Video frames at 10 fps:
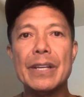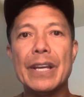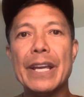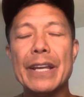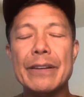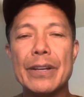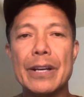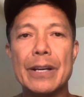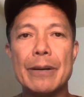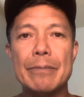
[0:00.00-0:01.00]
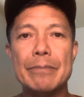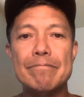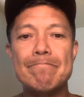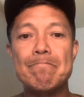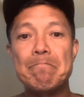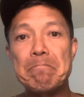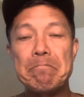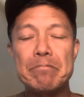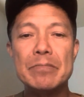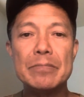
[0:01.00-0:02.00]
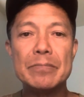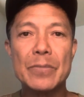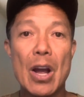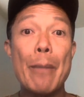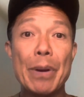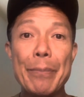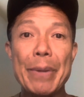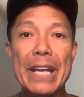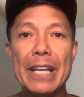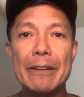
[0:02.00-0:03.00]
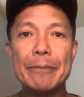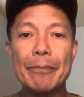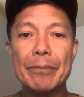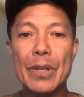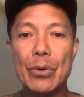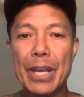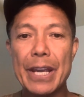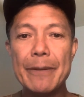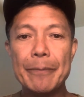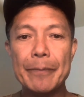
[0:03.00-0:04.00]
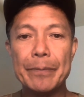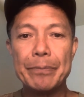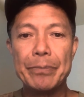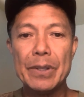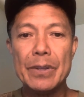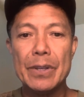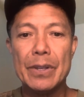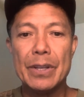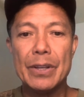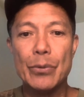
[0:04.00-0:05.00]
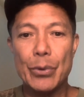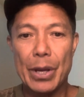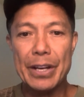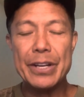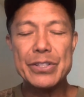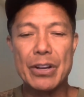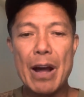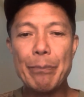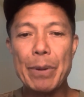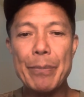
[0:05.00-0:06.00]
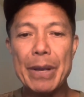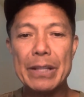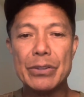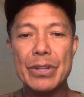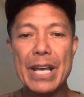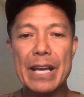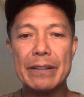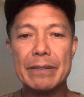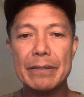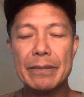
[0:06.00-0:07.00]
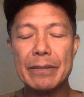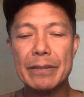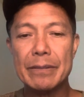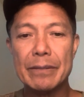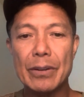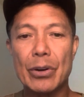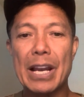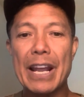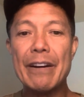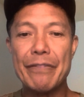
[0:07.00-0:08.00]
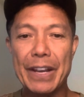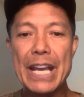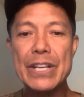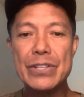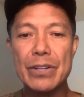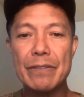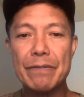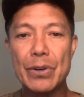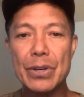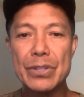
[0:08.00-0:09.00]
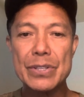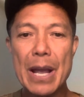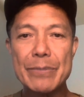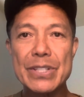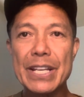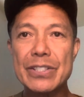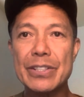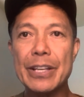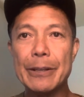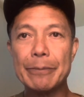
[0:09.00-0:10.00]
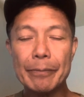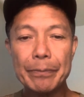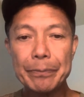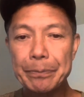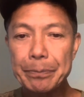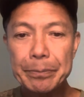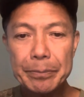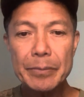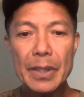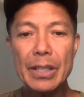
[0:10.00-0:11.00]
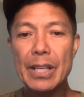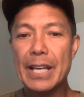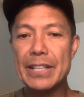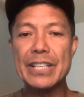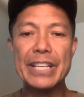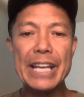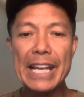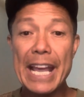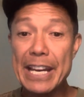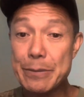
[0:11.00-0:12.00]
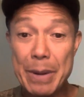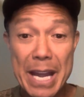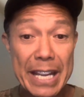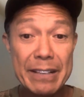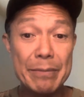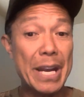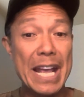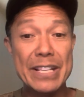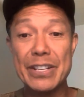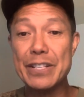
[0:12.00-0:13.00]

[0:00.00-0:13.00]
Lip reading: and complement it. Okay? Well, here's a complement to that, or clarification for Psalm 60. It says, Gilead is mine, Manasseh is